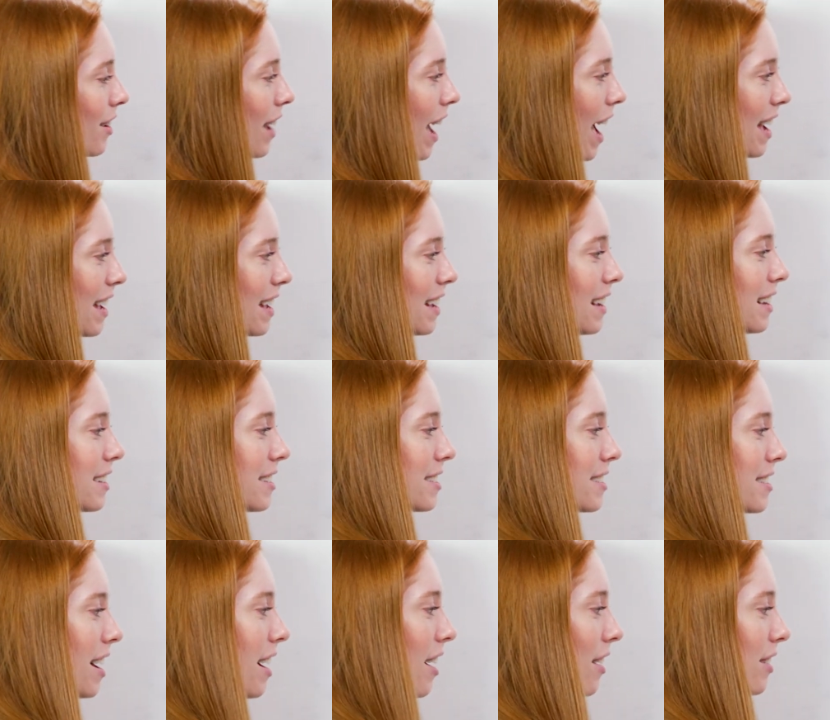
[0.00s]
Okay,
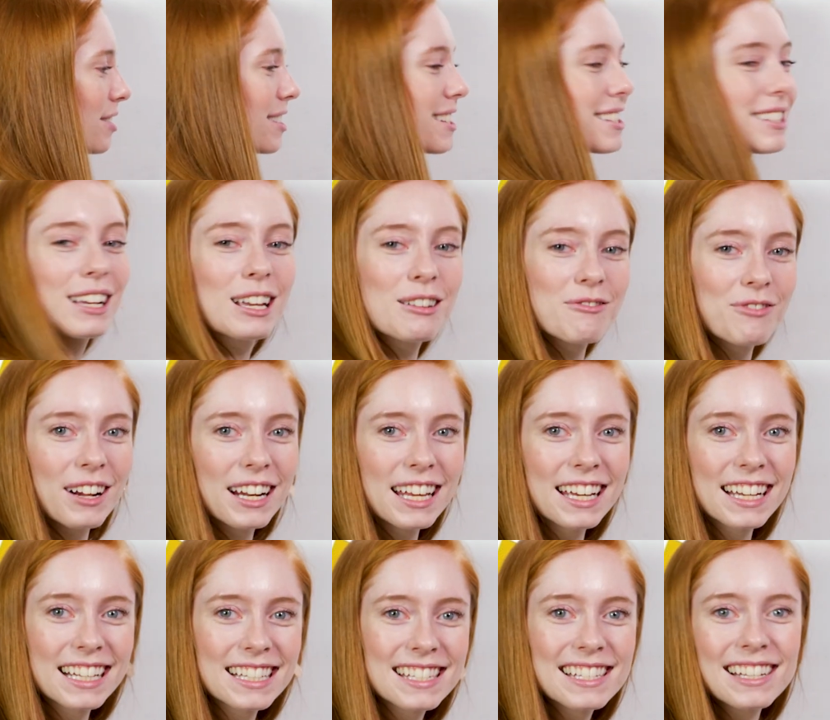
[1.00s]
so this is looking
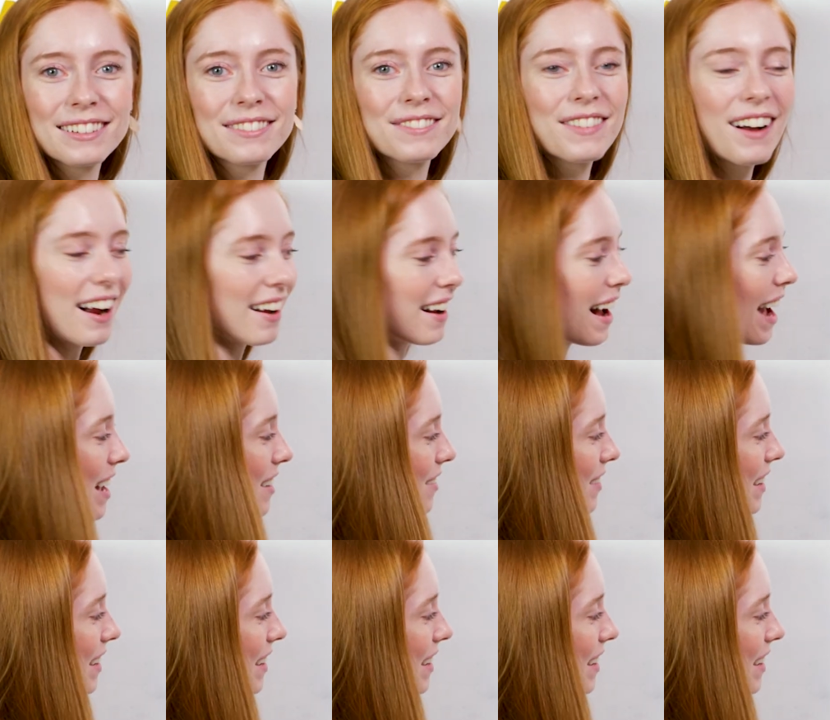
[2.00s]
pretty good so far, right?